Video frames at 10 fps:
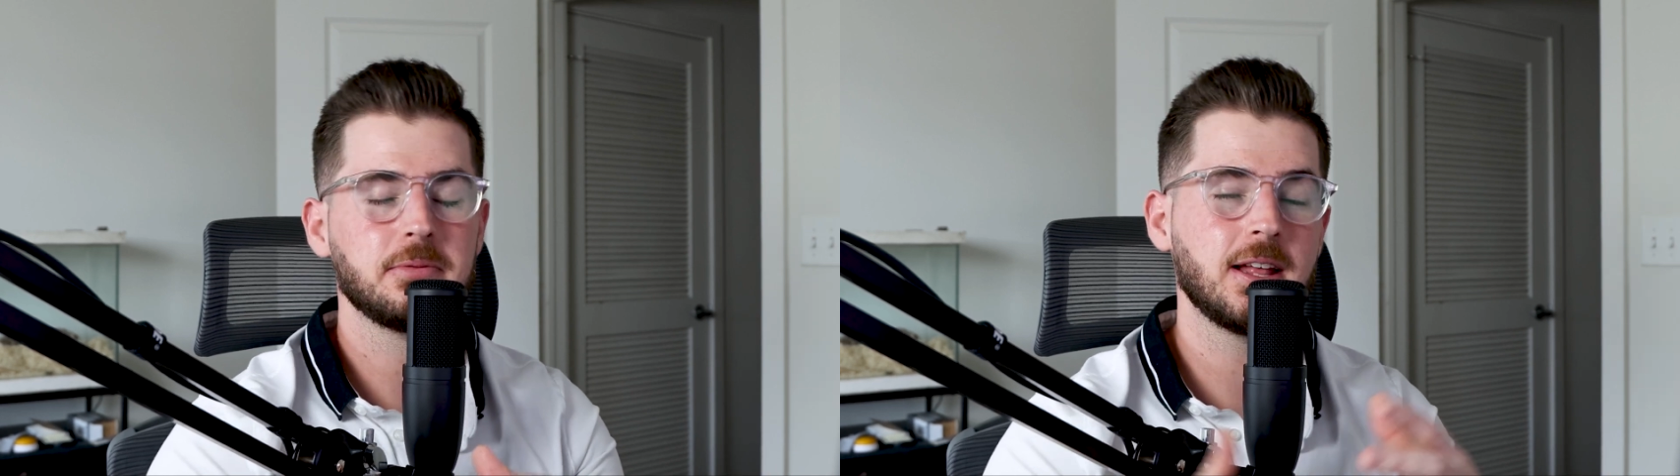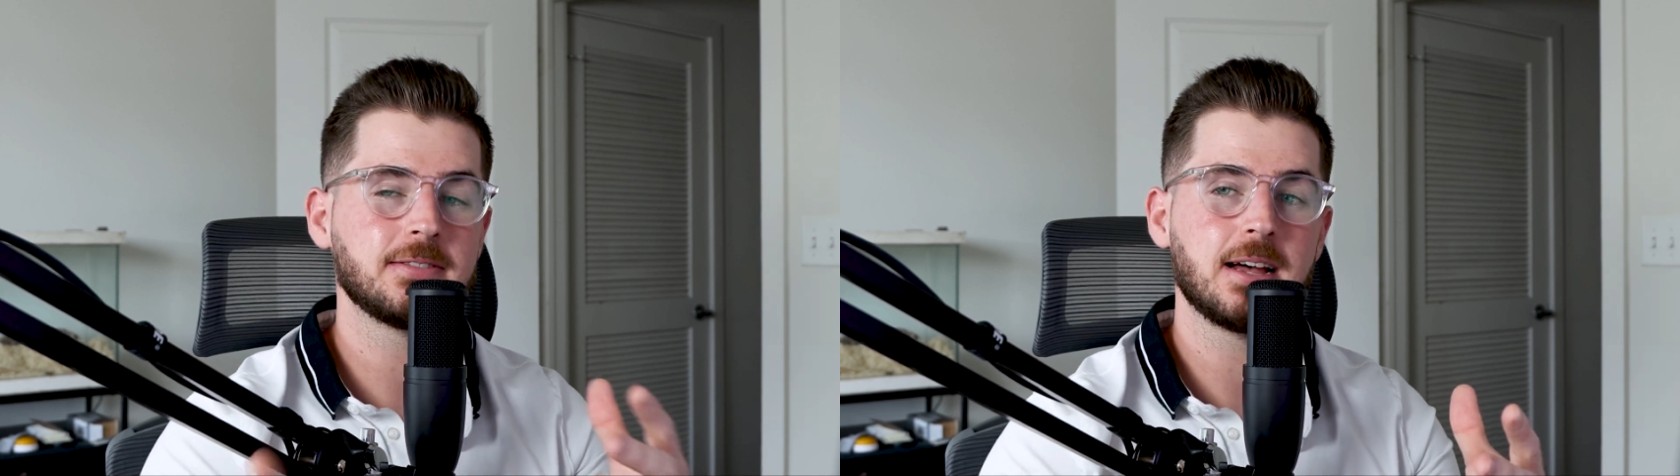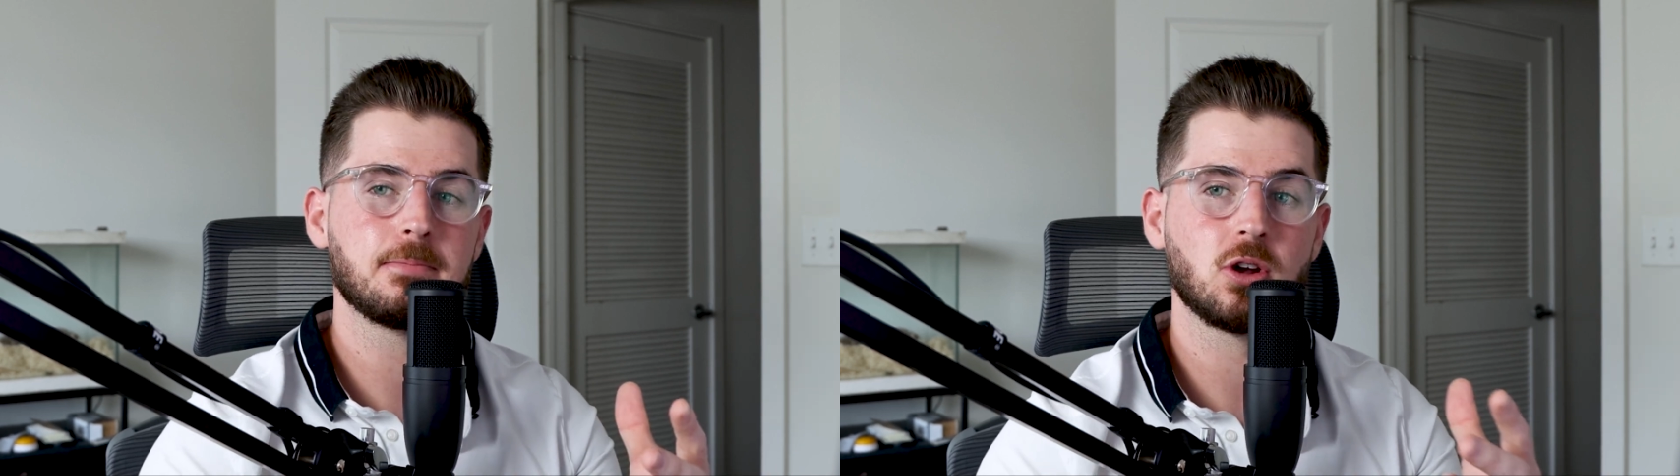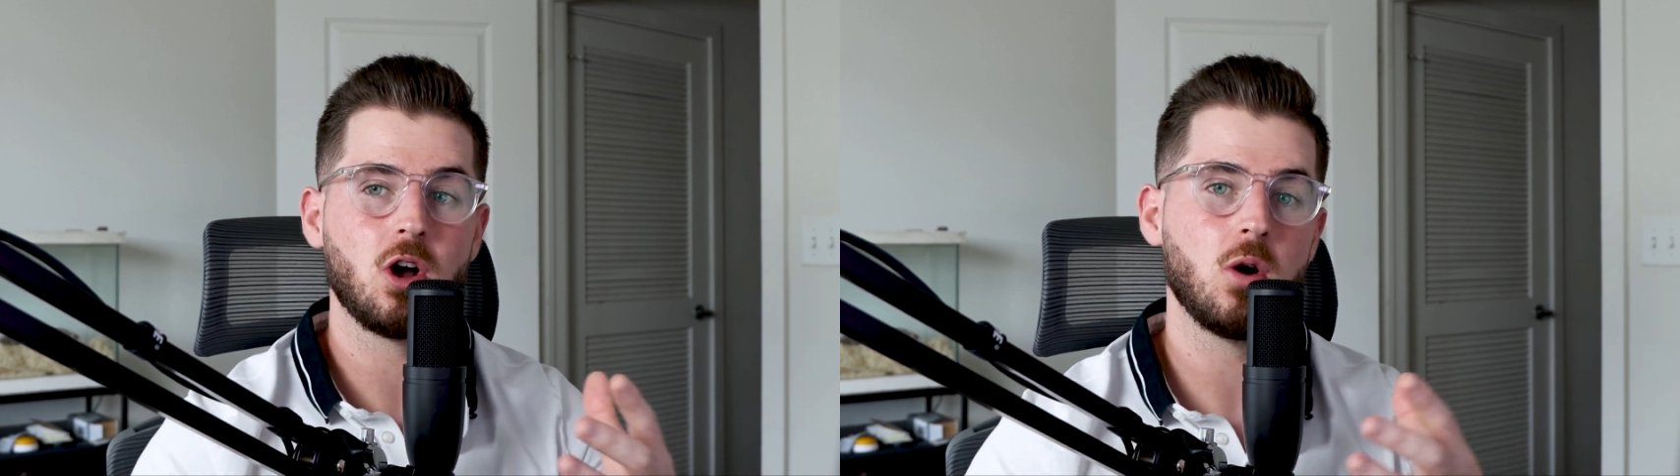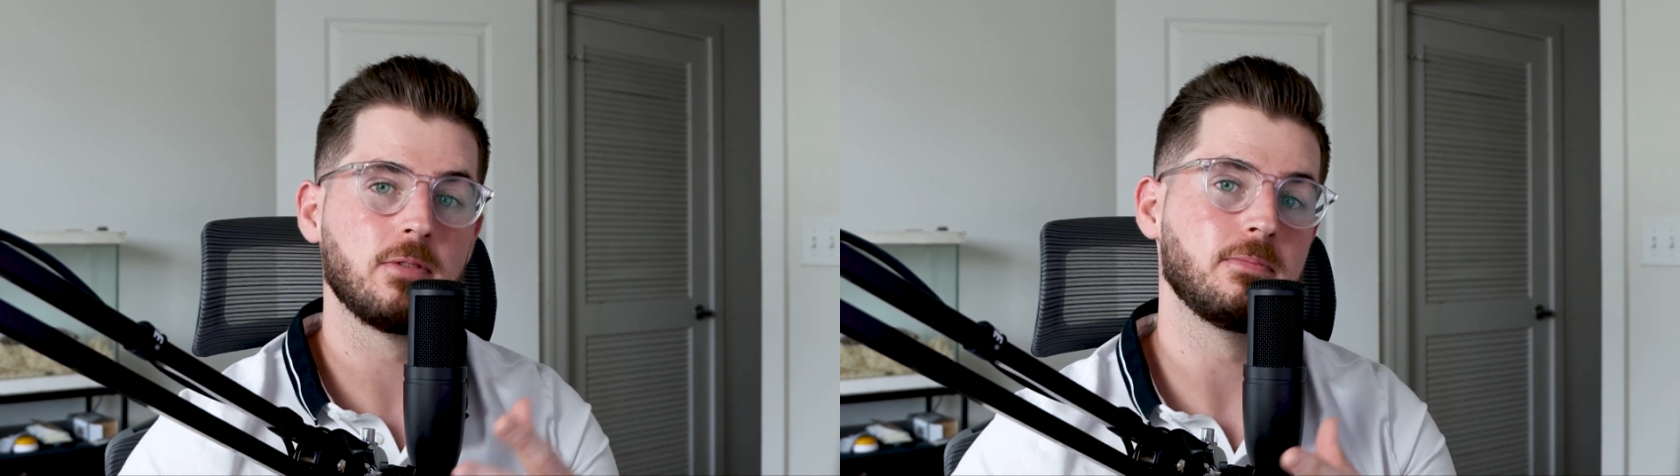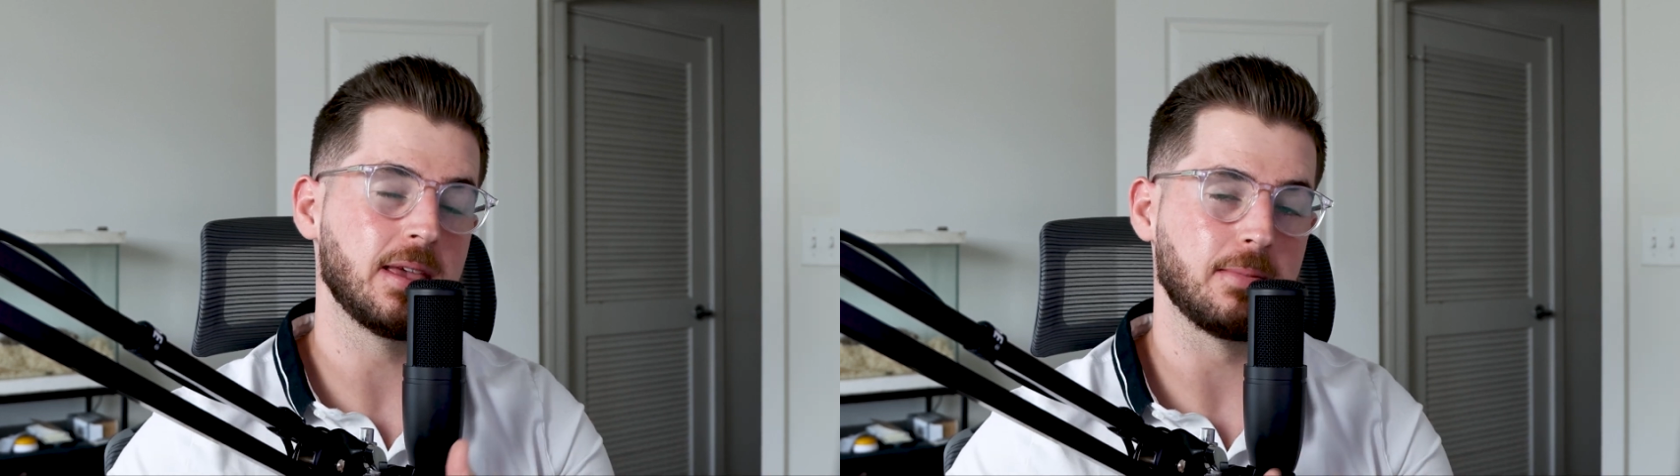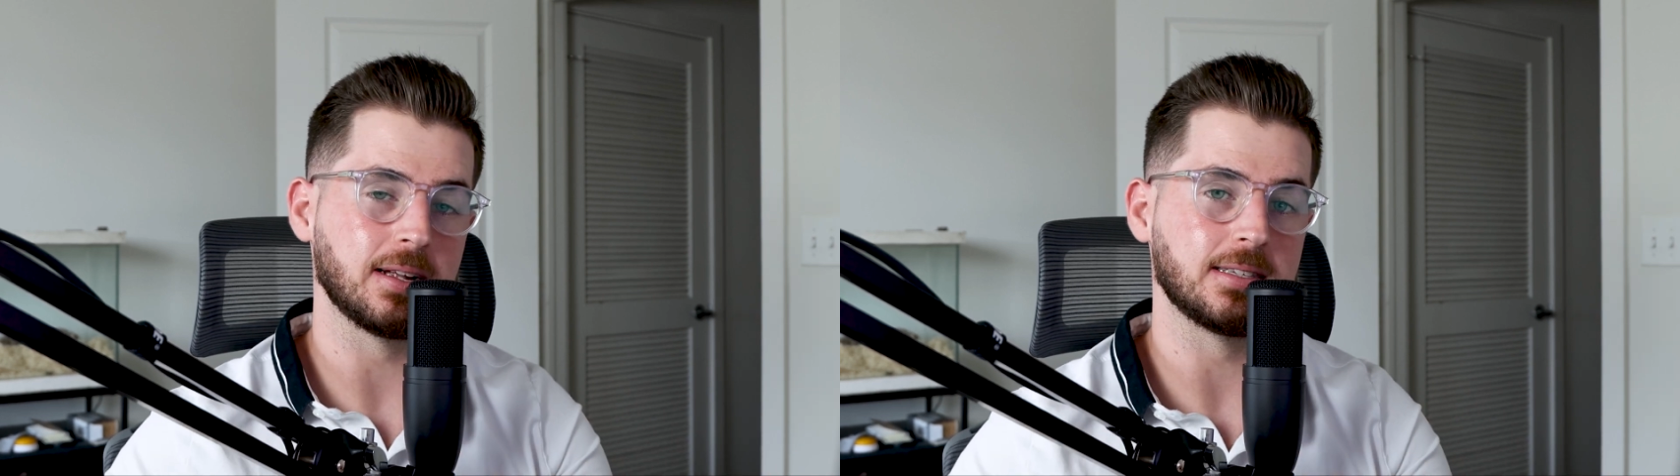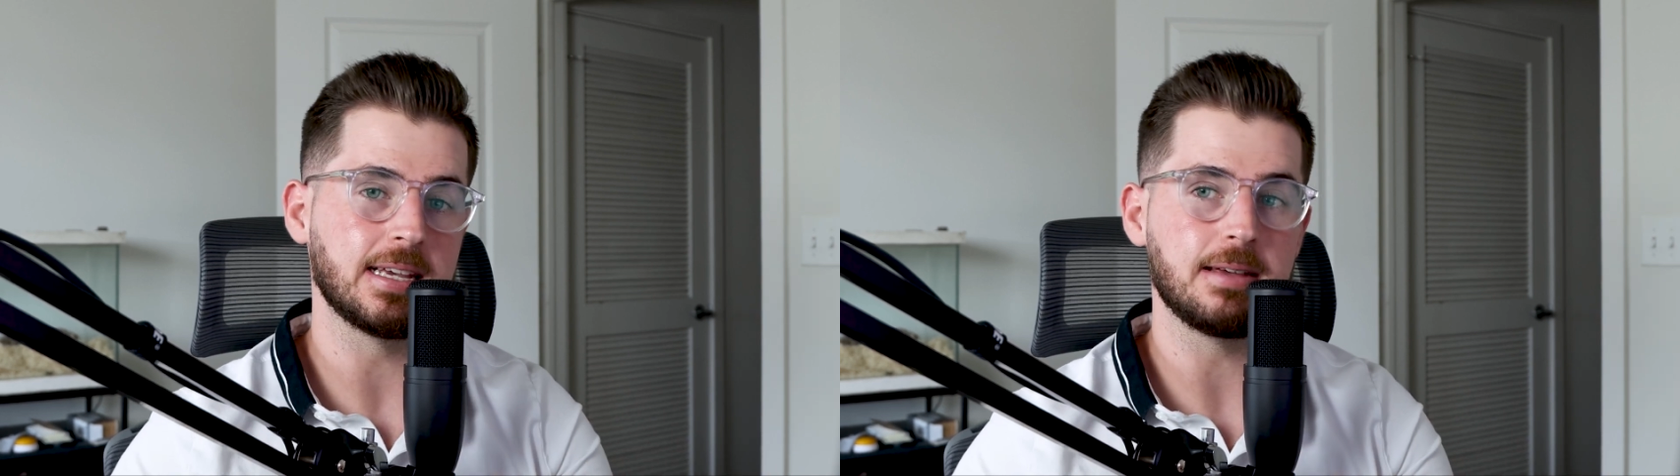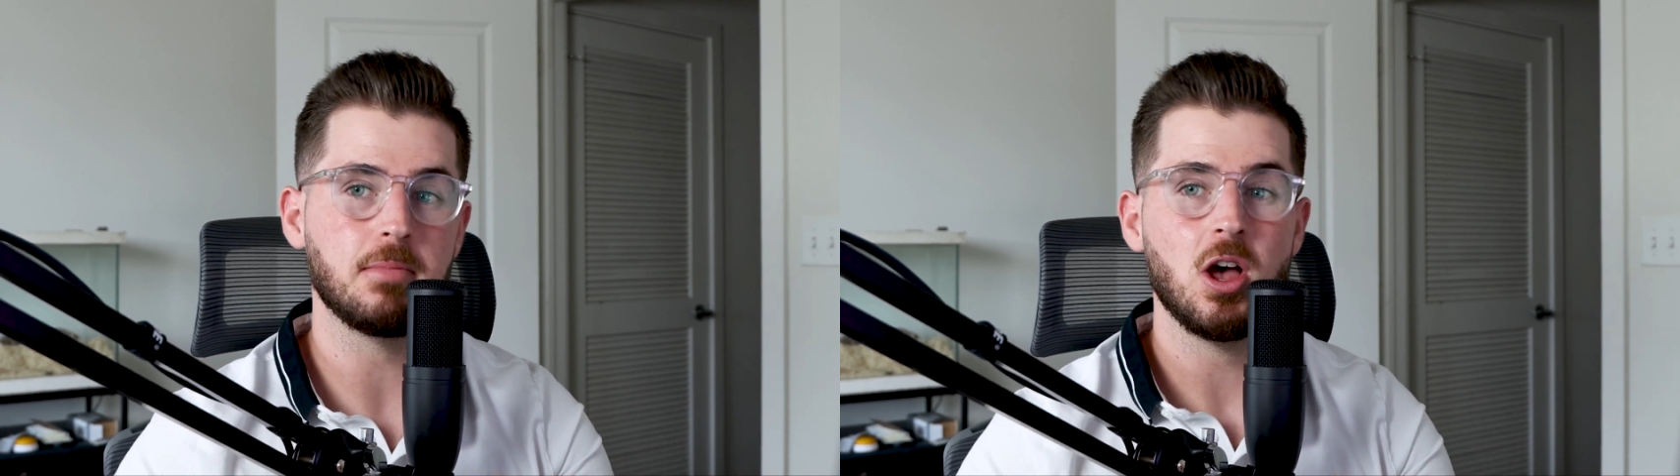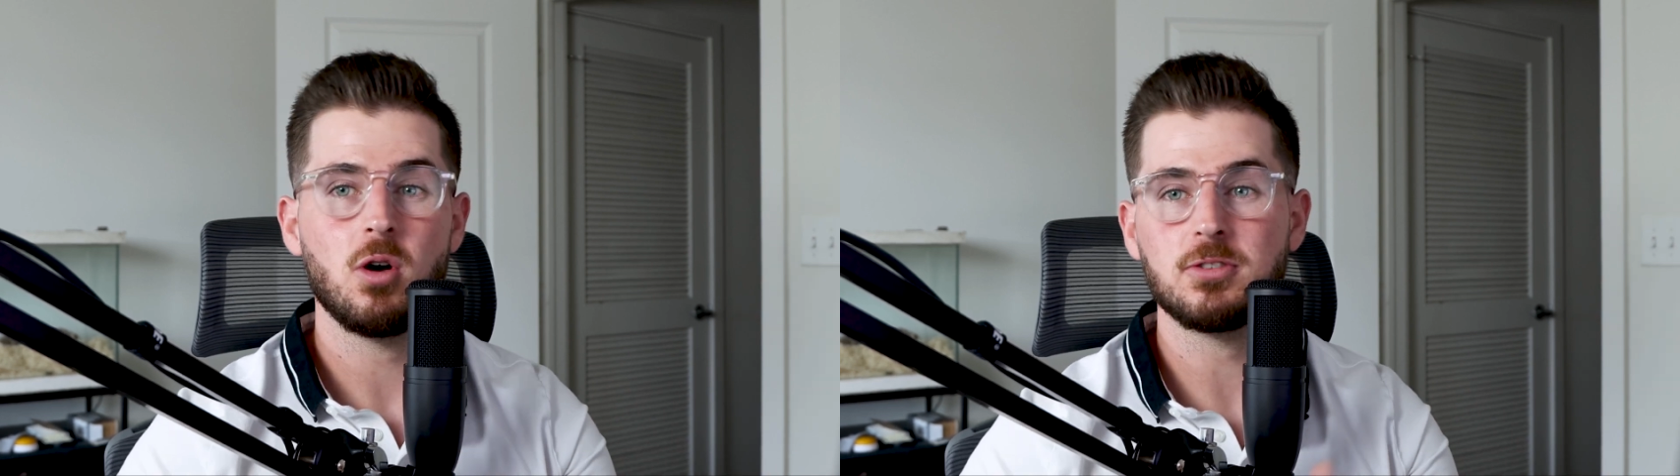love to hop on a call with me and my team.